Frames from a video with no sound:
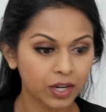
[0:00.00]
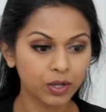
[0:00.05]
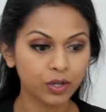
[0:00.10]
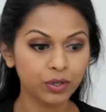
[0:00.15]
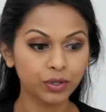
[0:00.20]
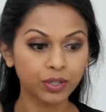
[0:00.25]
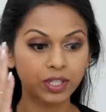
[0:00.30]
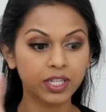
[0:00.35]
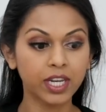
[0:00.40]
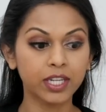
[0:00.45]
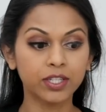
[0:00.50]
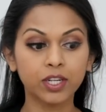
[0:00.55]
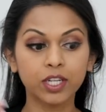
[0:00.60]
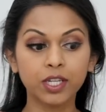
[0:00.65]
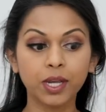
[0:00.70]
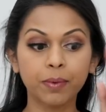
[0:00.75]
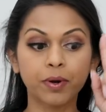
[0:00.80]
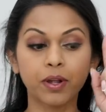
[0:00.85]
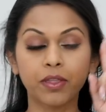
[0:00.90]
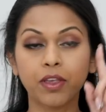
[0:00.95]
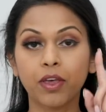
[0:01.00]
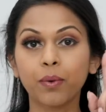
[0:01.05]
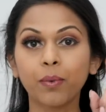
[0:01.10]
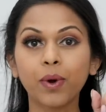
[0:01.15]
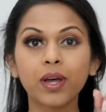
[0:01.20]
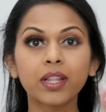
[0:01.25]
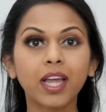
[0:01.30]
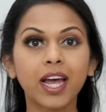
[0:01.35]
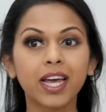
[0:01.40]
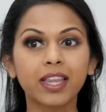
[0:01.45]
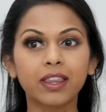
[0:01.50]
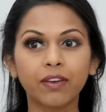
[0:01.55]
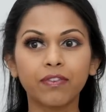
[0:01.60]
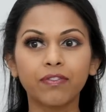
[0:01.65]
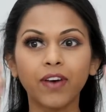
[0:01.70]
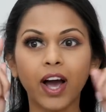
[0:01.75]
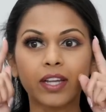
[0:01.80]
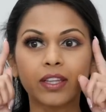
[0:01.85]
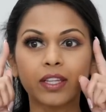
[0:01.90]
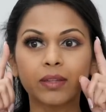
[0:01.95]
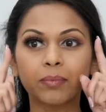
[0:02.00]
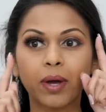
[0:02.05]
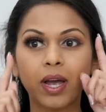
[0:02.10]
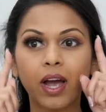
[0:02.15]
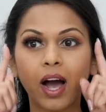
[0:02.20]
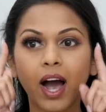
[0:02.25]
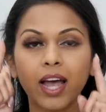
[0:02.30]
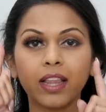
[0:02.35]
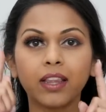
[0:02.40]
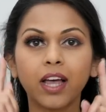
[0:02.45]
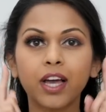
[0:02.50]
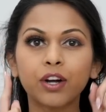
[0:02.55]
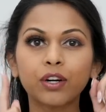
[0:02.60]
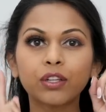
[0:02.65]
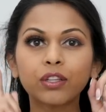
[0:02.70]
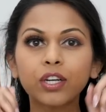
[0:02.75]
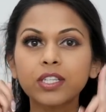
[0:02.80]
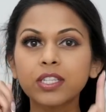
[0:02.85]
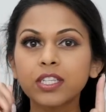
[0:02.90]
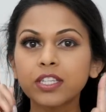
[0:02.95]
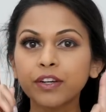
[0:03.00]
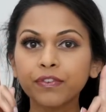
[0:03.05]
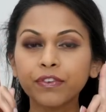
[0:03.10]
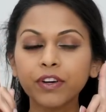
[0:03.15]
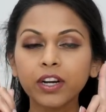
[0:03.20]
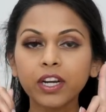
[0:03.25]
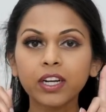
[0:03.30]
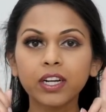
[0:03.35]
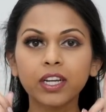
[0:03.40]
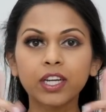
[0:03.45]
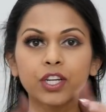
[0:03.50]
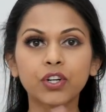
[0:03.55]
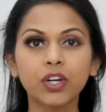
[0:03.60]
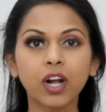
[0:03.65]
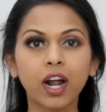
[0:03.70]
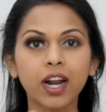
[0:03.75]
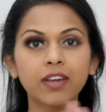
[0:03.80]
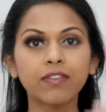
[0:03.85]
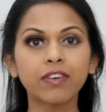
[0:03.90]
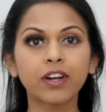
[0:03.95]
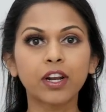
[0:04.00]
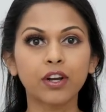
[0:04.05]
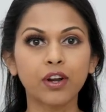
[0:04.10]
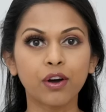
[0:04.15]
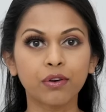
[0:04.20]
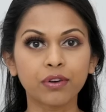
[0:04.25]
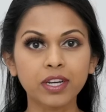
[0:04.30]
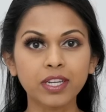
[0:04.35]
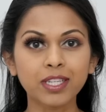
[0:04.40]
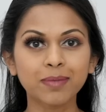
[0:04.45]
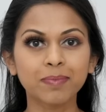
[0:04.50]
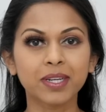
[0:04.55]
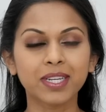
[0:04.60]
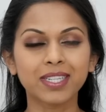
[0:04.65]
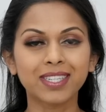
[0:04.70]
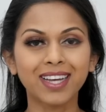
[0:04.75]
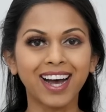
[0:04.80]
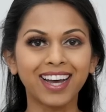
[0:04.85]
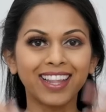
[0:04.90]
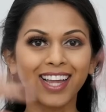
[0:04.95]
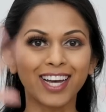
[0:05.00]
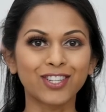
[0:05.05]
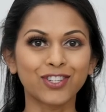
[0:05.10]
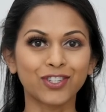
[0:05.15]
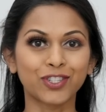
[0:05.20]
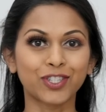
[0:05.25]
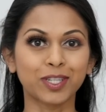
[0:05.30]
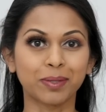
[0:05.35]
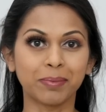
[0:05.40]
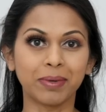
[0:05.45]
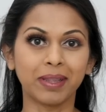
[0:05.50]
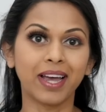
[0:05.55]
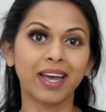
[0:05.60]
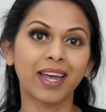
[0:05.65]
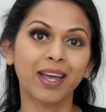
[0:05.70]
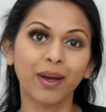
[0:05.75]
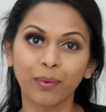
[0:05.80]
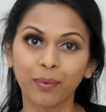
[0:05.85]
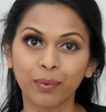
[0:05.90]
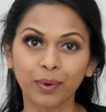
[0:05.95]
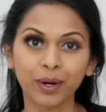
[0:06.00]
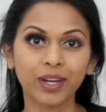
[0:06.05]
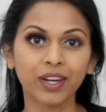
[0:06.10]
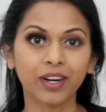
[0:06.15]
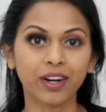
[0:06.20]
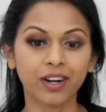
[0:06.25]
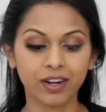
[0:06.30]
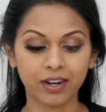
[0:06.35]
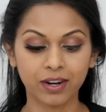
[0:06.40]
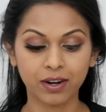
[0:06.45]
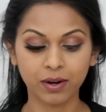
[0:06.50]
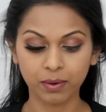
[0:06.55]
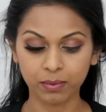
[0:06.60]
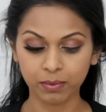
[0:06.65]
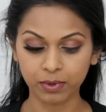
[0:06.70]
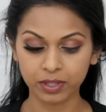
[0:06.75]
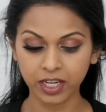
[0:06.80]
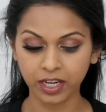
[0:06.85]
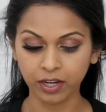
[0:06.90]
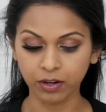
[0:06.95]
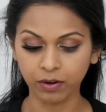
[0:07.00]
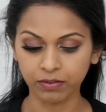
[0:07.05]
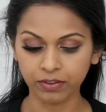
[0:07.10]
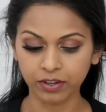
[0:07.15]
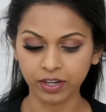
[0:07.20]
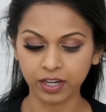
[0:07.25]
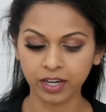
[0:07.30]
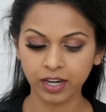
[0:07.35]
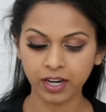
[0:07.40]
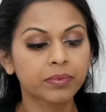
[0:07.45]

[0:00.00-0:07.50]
you'll see as soon as I put on the other one, like the fact that my eyeliner looks different, you're not even gonna notice because the eyelashes will just be like, we're here, we're taking over.